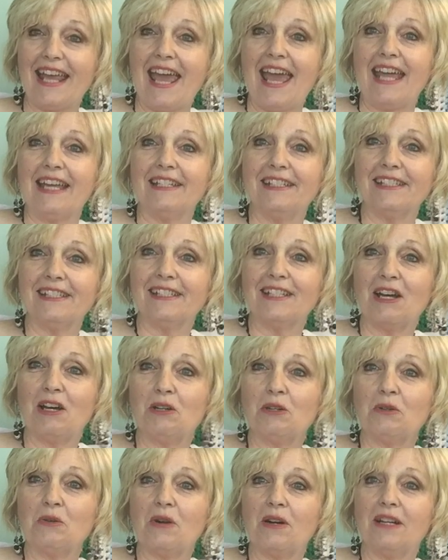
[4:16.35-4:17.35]
And
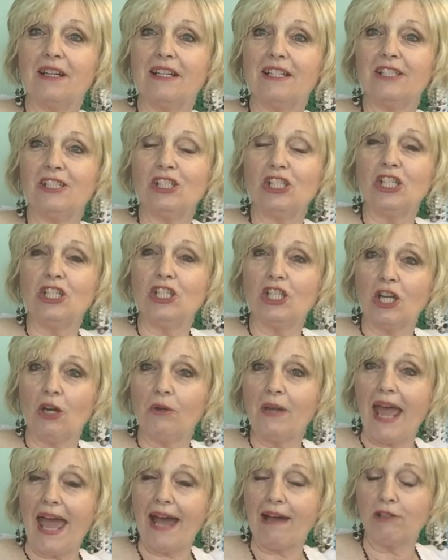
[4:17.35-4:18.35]
so she
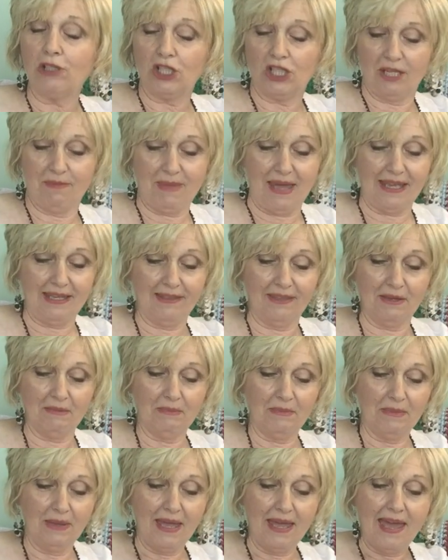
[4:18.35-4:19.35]
showed how she made them.
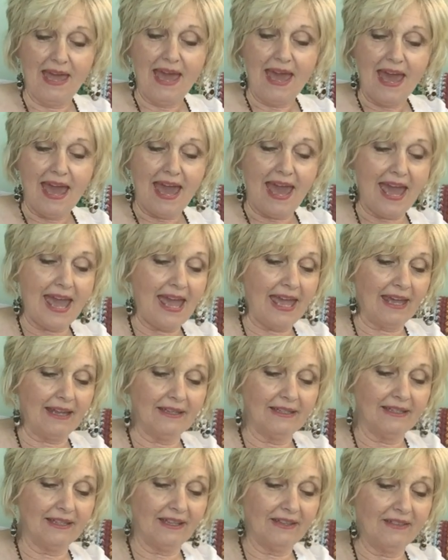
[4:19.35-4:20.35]

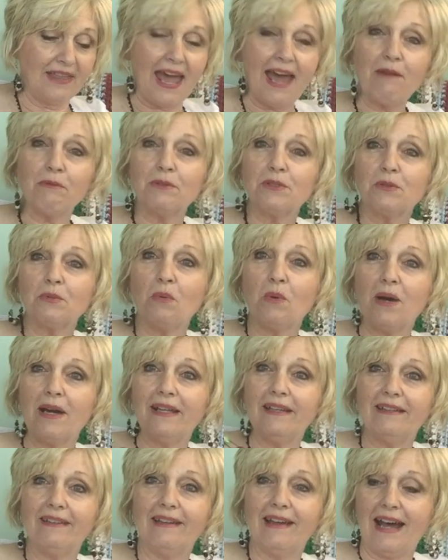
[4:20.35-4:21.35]
And that was what
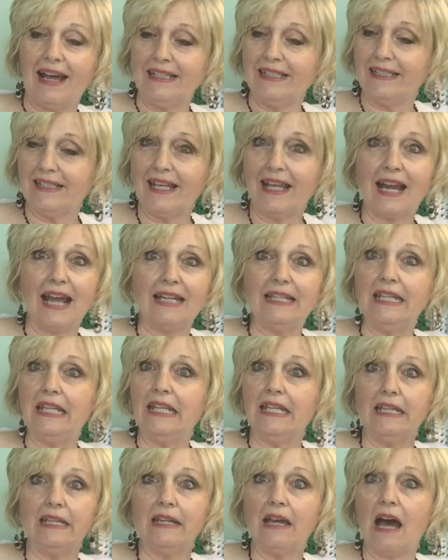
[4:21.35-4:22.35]
I said I
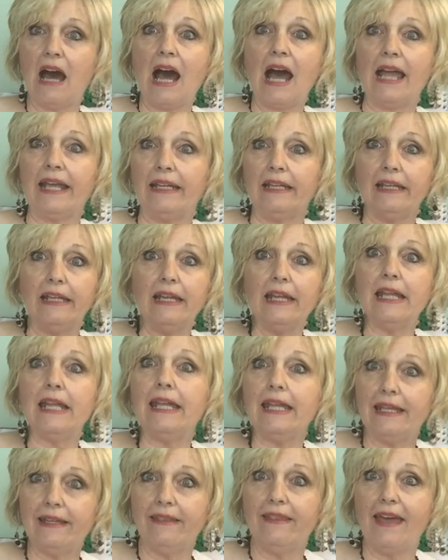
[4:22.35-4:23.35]
needed. I
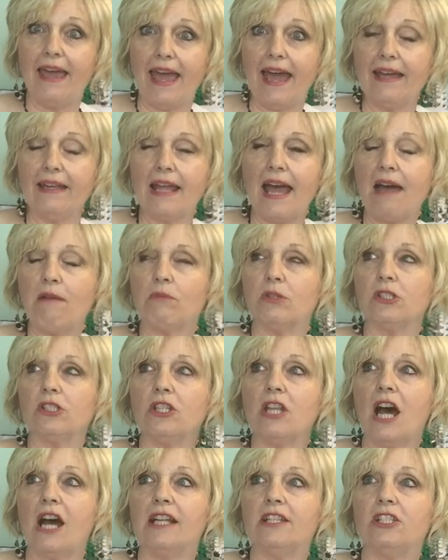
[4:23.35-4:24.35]
need that. That was
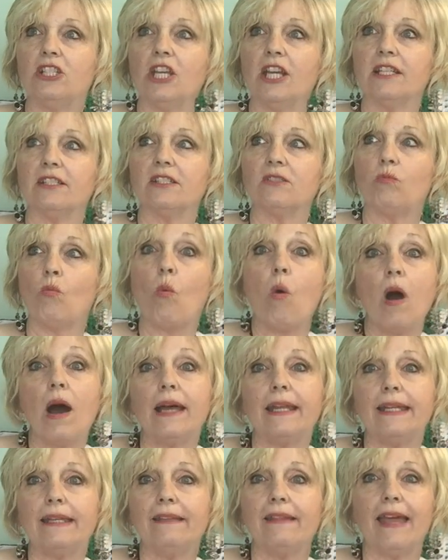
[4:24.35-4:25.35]
not just
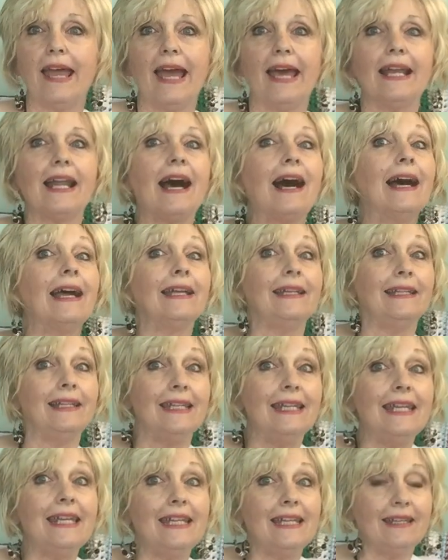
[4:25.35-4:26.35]
wanting that. I
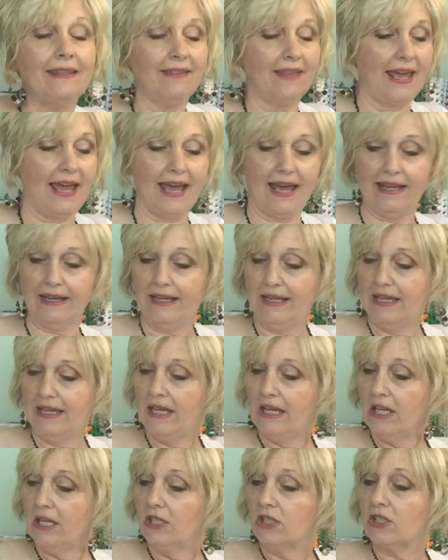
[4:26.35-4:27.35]
needed that.
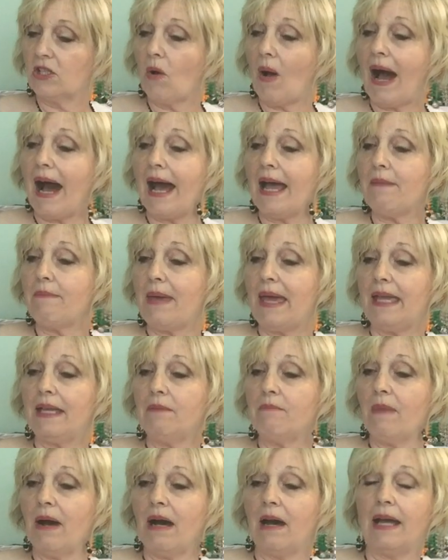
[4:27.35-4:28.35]
So I made
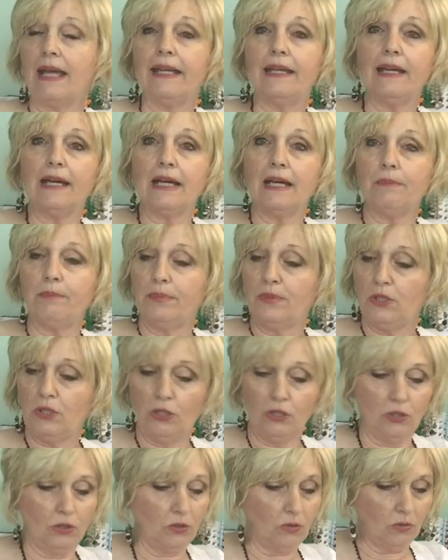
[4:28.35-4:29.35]
mine up
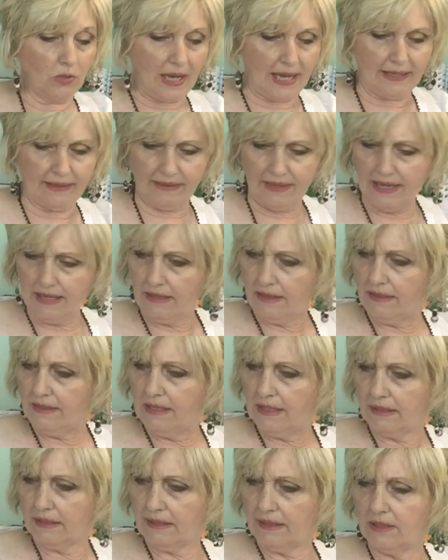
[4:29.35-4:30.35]
to, I think
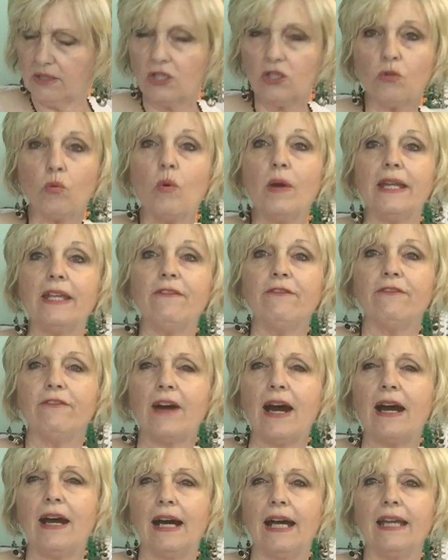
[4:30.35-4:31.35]
this is
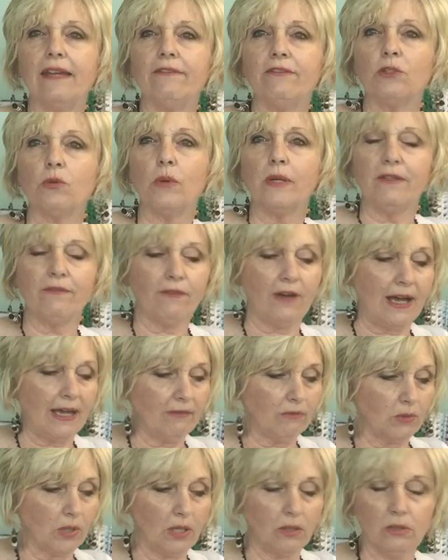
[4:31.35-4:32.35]
25
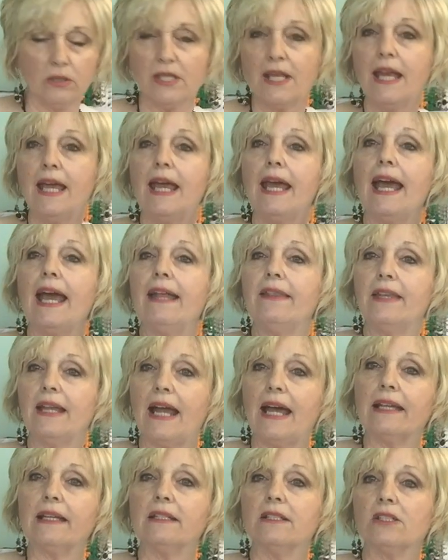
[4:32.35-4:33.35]
rows, and then
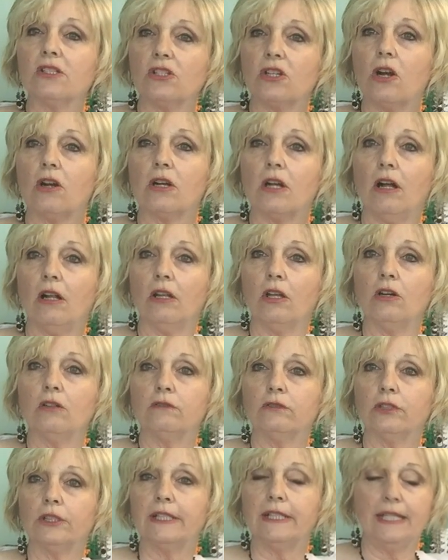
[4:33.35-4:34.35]
I can start all
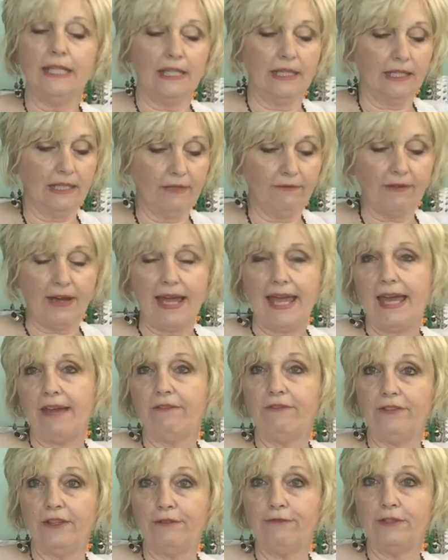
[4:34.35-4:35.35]
over again if I have
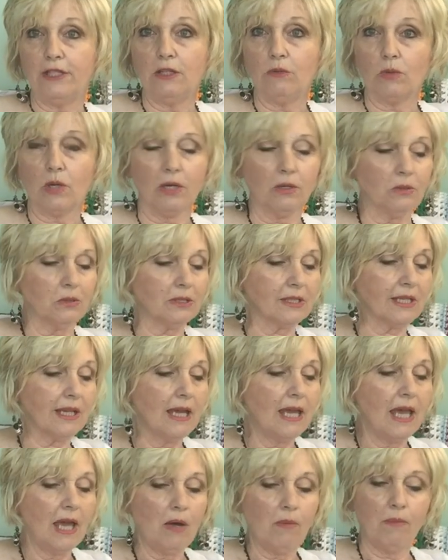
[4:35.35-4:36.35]
50 rows.
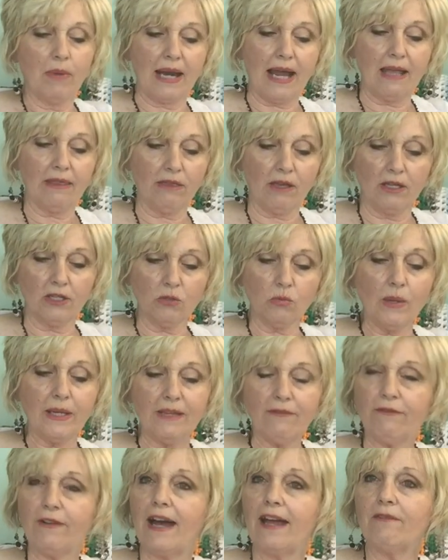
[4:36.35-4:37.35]
But I thought
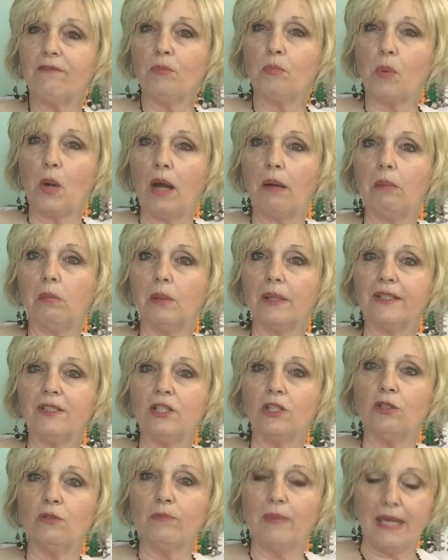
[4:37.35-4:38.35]
25 would probably
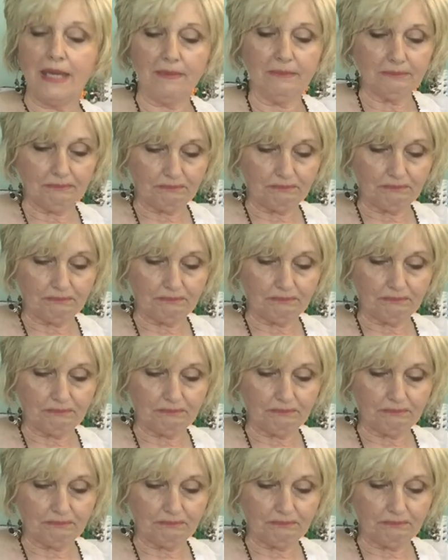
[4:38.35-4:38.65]
do me.